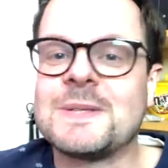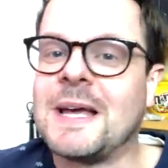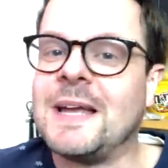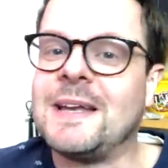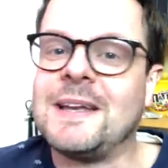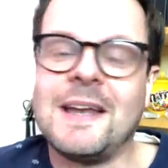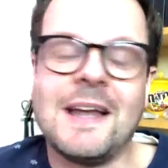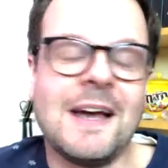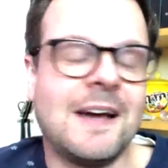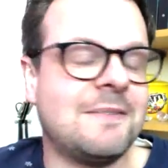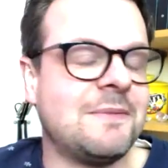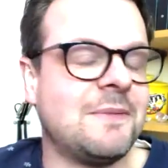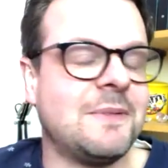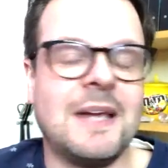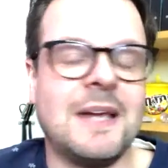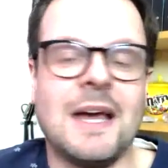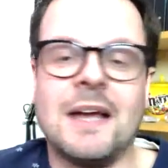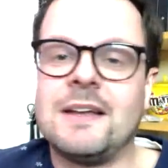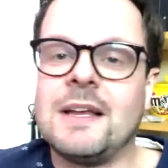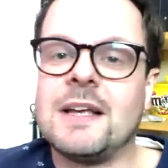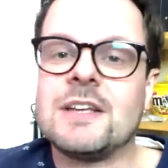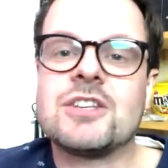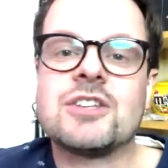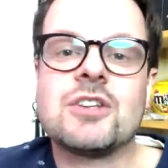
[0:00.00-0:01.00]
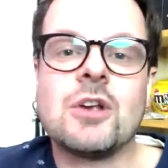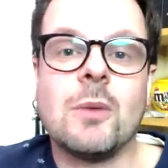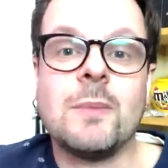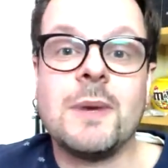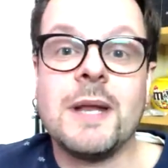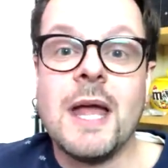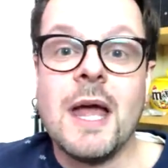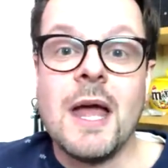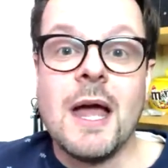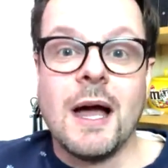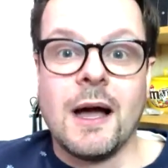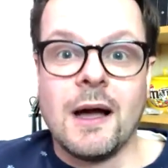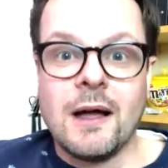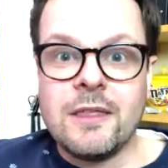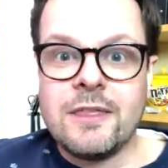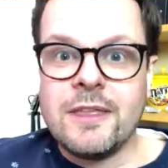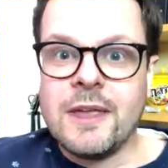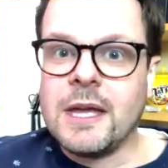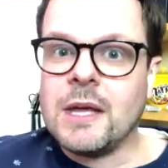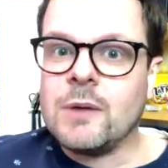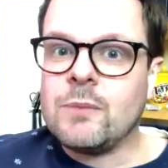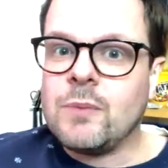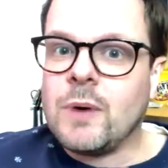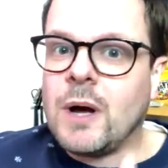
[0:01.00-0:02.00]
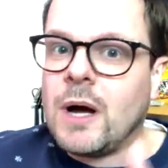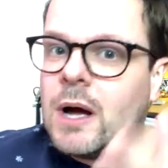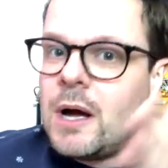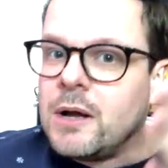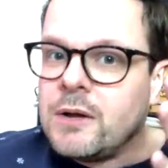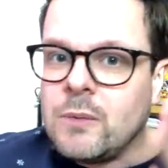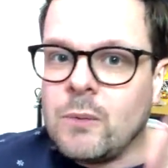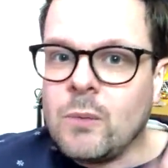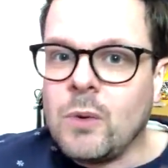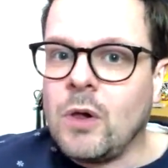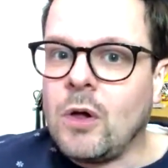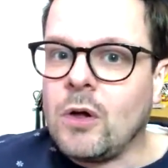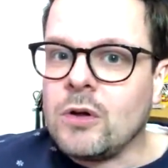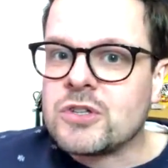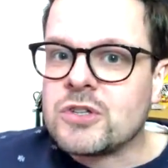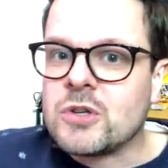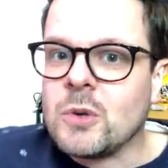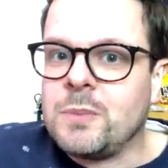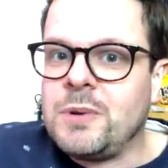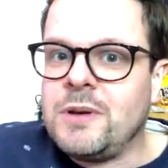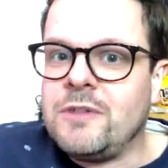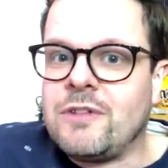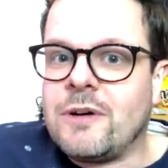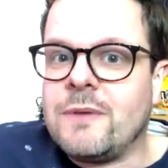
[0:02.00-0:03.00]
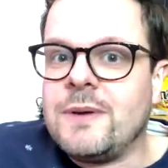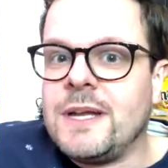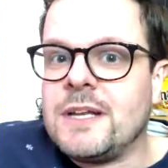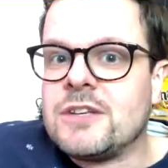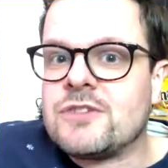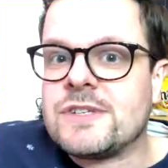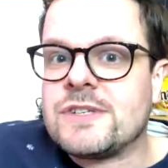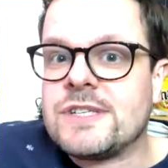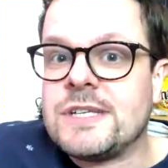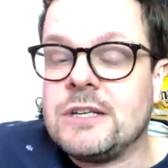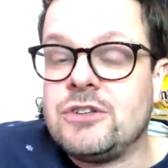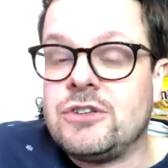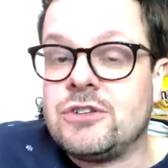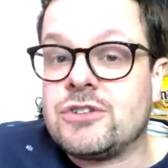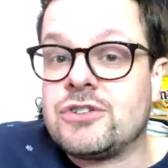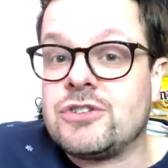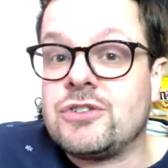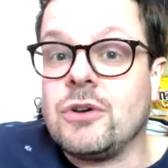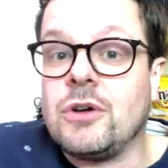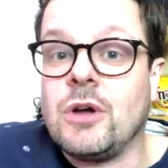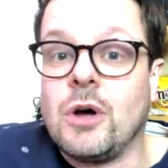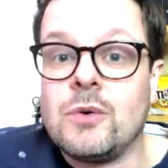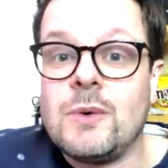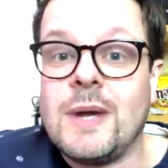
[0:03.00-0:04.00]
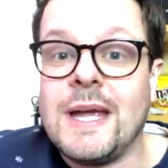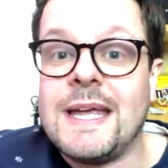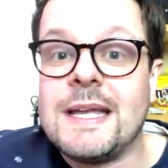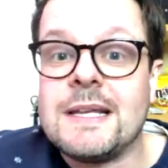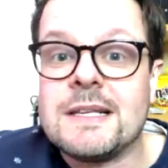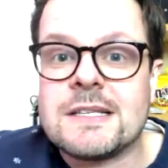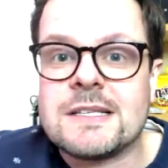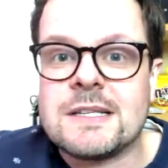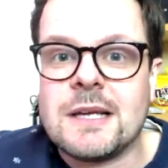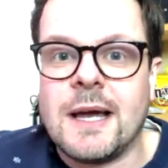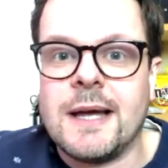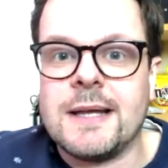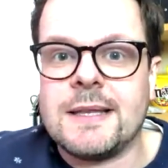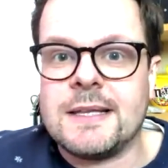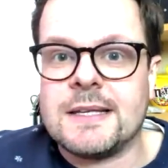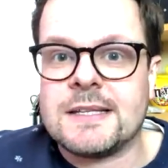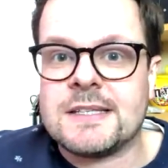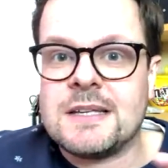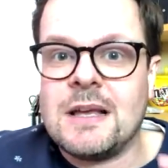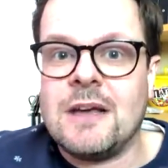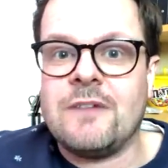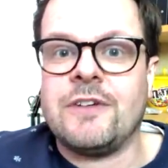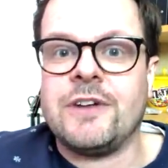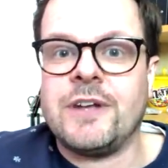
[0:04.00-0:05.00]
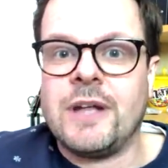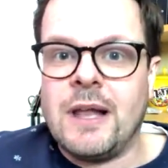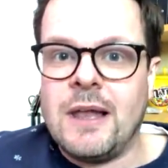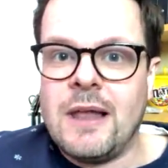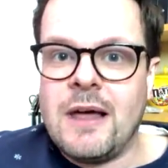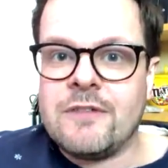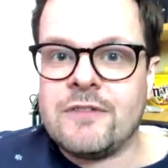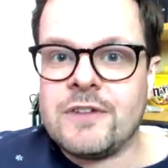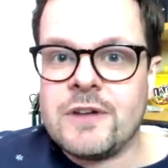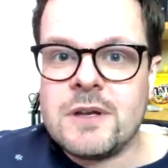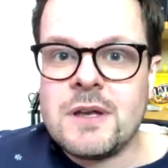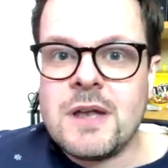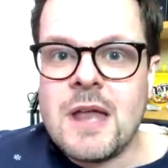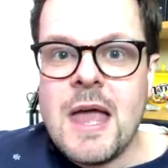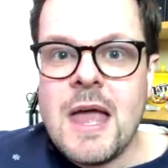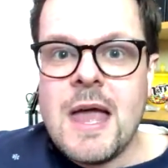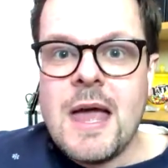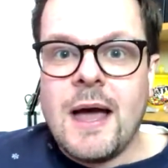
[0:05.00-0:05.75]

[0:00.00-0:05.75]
And yeah, there's so many. I think it will also be very interesting just to go inside the 7-Eleven.